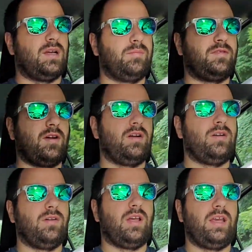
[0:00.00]
I'm
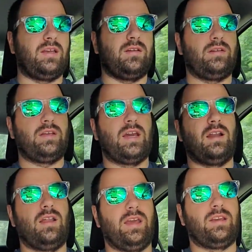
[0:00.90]
starting to kind
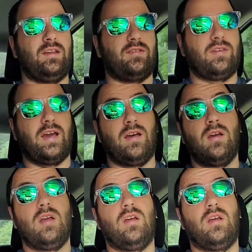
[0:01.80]
of like this now.